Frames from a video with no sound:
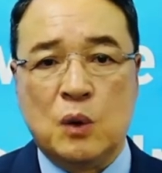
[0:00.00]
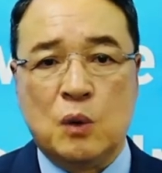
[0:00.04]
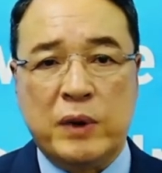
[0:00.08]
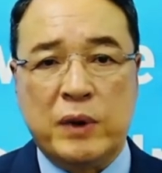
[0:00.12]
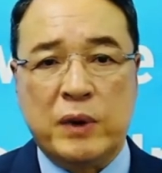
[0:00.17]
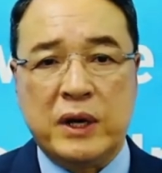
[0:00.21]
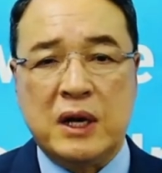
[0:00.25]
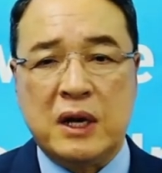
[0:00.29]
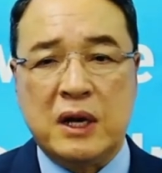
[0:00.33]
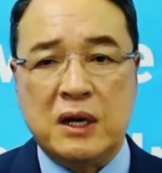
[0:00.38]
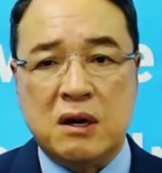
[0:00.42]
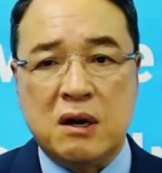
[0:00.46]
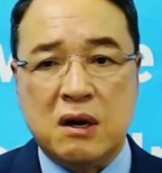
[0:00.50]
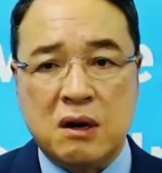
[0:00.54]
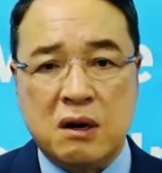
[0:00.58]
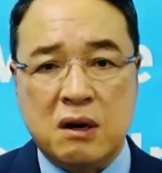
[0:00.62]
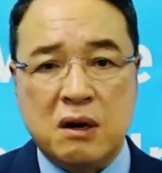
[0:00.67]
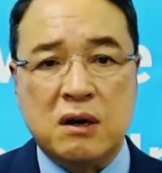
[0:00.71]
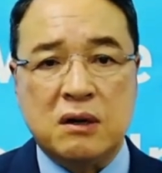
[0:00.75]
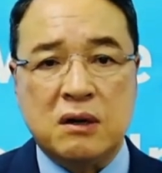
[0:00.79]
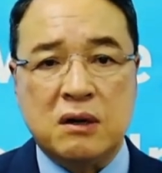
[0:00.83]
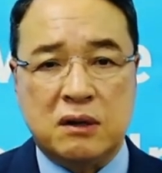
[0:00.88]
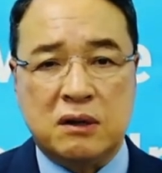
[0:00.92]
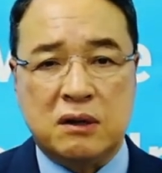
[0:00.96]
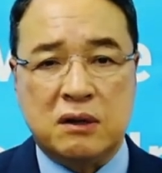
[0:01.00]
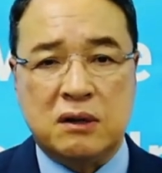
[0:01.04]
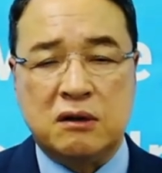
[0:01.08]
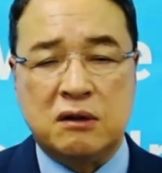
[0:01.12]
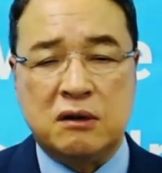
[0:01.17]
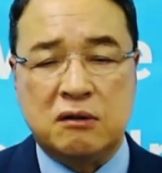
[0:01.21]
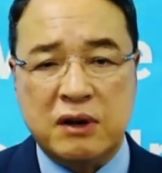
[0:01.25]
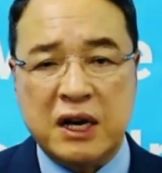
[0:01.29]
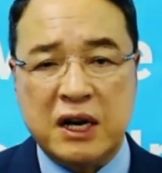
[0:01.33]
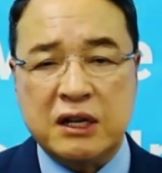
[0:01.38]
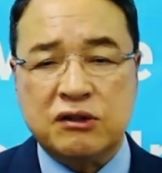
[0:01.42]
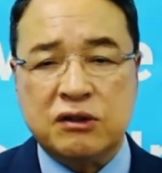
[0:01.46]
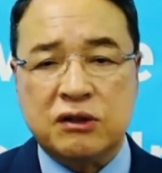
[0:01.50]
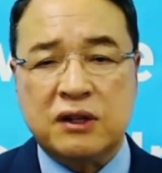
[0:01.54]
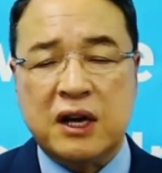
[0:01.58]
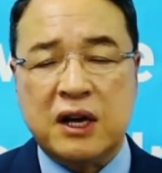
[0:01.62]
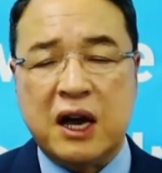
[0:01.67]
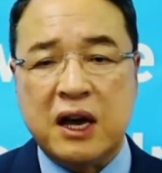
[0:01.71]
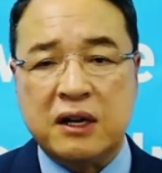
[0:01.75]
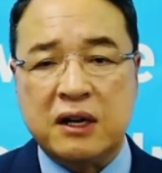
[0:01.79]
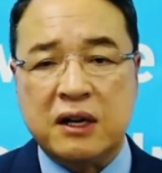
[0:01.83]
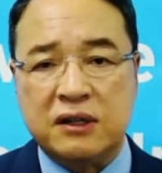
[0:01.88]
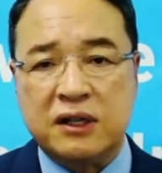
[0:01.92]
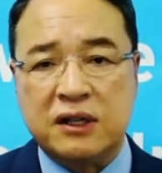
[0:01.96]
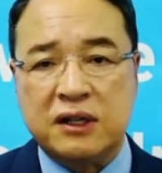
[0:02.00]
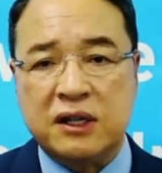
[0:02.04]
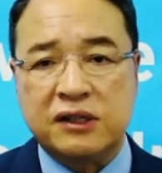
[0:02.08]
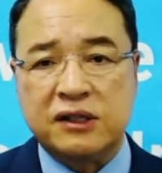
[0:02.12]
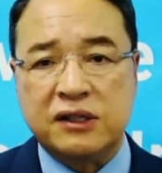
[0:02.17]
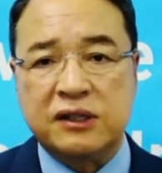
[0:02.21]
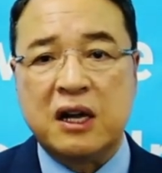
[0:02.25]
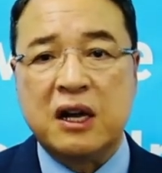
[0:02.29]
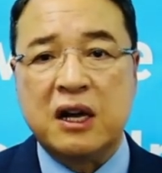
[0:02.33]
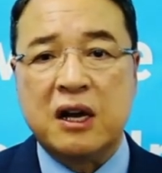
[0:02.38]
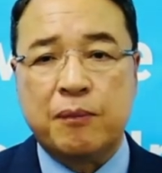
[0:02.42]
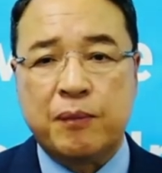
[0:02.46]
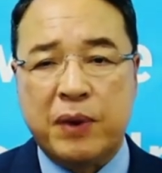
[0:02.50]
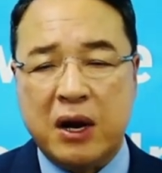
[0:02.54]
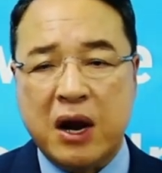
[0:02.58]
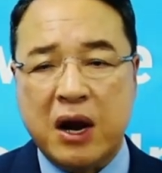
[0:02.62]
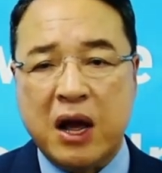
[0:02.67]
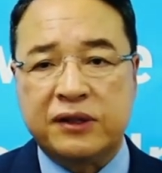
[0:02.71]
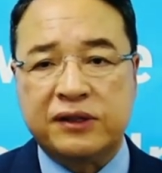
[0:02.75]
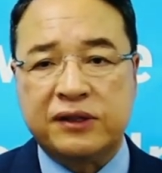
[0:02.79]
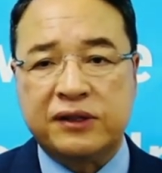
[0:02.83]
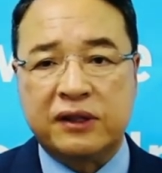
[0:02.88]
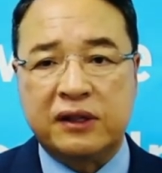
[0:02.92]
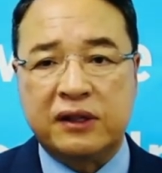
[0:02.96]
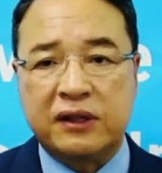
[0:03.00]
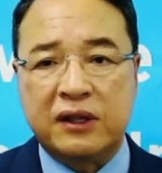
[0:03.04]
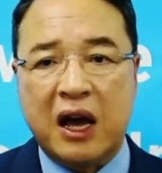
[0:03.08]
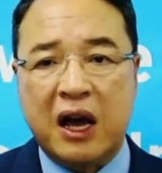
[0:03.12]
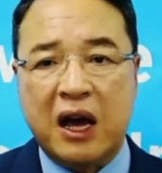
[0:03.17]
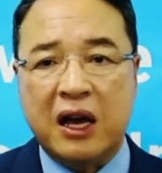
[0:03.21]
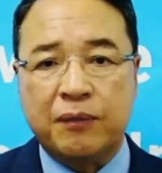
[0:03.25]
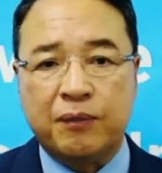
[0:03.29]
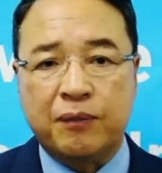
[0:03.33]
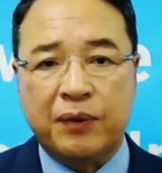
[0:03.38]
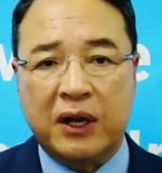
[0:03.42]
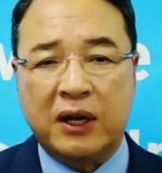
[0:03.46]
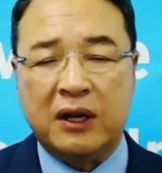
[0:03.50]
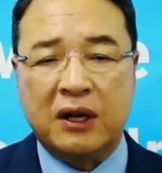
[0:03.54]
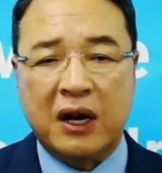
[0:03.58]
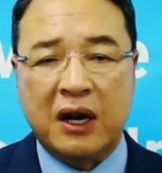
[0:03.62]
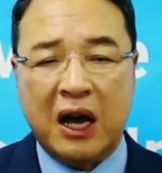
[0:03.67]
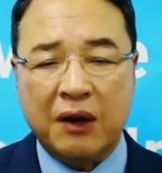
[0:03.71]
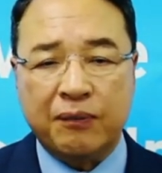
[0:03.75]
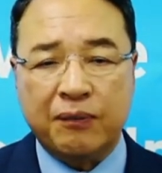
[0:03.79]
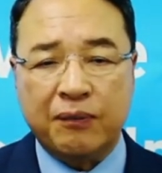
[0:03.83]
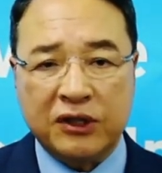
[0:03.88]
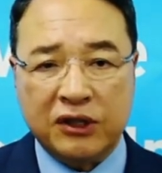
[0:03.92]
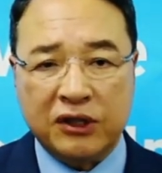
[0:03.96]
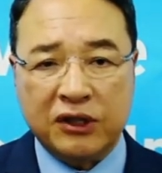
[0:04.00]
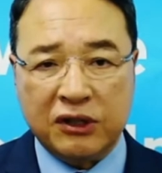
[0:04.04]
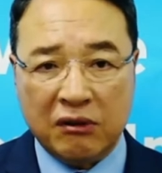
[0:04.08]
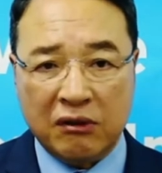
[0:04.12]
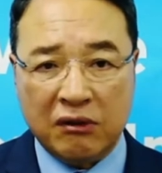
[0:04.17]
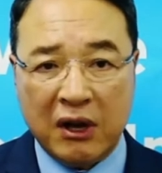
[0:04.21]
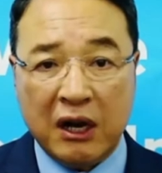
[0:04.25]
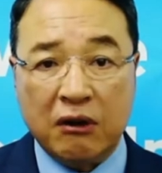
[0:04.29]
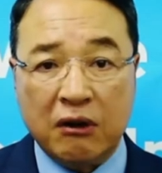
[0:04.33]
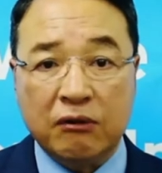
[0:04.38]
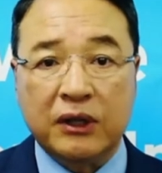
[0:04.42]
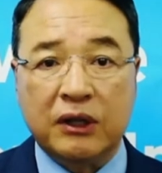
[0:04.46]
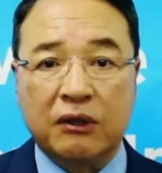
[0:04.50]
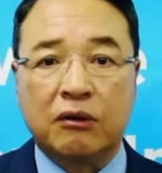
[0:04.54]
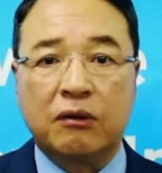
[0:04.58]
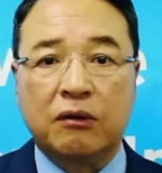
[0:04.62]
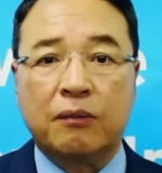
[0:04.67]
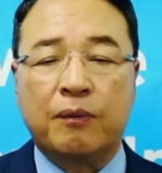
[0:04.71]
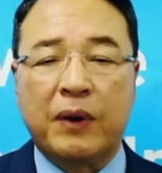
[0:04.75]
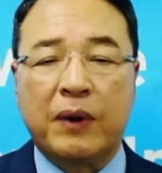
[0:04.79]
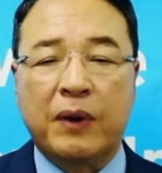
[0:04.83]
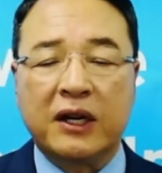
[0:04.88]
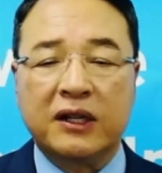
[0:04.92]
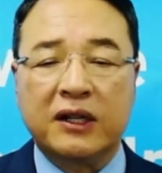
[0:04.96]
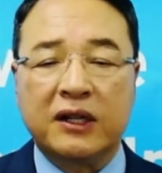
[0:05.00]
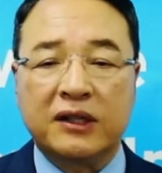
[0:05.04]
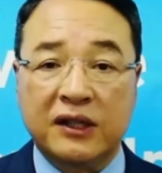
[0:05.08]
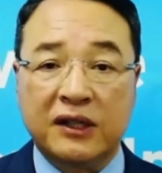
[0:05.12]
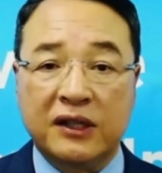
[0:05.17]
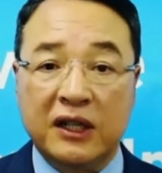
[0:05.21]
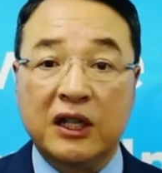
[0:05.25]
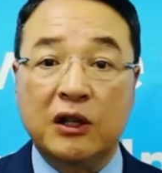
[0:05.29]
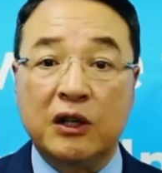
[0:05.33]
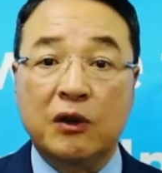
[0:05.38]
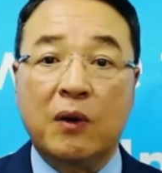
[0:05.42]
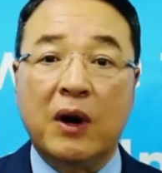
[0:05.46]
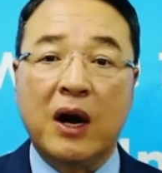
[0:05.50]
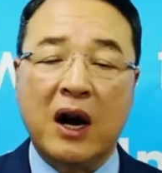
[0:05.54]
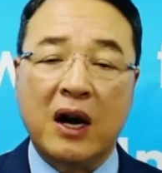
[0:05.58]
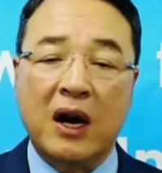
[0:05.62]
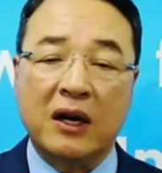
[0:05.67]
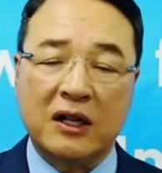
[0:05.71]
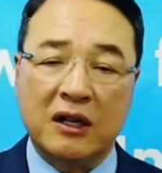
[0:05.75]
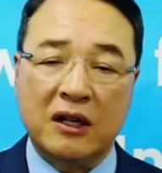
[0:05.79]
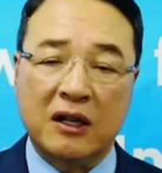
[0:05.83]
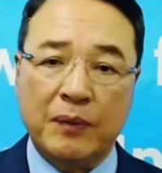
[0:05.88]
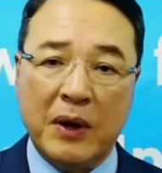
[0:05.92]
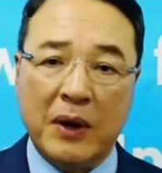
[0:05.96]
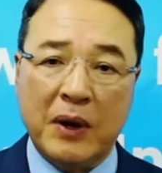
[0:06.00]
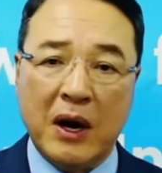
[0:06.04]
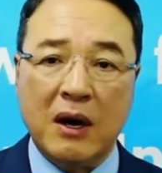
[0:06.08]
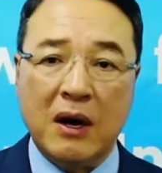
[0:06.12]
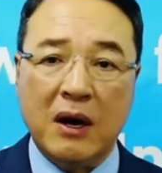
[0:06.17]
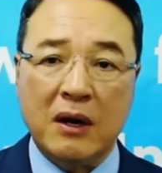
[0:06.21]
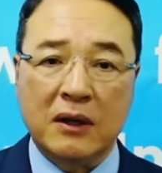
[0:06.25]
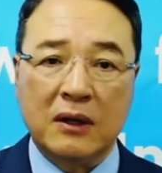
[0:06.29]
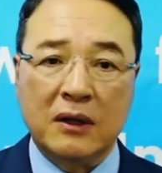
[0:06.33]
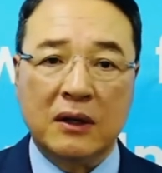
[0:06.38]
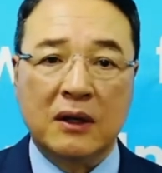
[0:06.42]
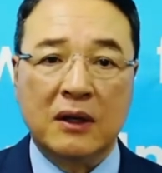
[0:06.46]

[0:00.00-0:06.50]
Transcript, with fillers: When I heard a lecture titled is Balanced Life and Life Scenario by C E O Han Gil Park,